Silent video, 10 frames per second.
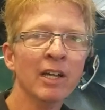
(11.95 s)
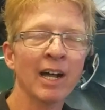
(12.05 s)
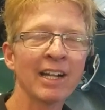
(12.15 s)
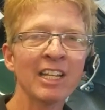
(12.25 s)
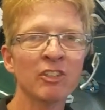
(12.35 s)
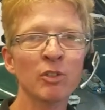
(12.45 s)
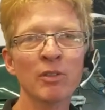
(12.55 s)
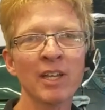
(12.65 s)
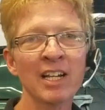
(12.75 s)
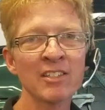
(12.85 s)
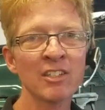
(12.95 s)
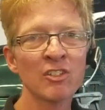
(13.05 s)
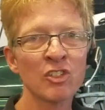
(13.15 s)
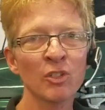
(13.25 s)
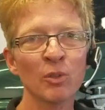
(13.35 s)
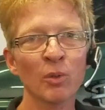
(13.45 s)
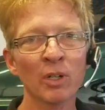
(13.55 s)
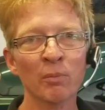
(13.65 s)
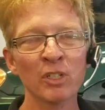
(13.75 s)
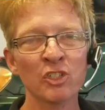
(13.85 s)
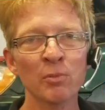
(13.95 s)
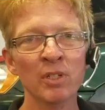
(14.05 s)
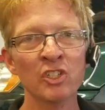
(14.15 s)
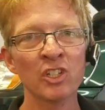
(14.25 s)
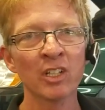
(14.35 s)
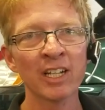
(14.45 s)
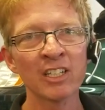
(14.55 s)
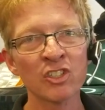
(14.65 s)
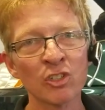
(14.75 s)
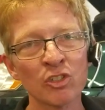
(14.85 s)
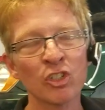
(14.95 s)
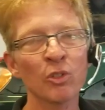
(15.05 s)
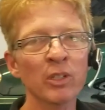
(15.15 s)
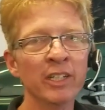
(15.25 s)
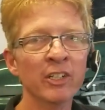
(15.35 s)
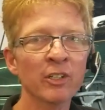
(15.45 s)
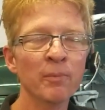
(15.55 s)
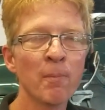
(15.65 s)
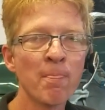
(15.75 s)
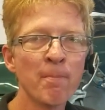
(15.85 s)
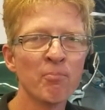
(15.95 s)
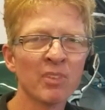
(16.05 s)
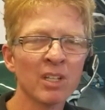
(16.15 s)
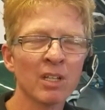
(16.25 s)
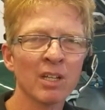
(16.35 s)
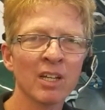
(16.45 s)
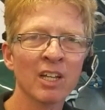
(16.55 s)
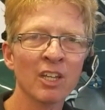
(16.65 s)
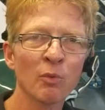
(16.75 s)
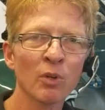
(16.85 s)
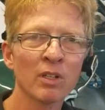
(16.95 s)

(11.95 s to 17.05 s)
I got a 2002 Mitsubishi Lancer 2-liter, and the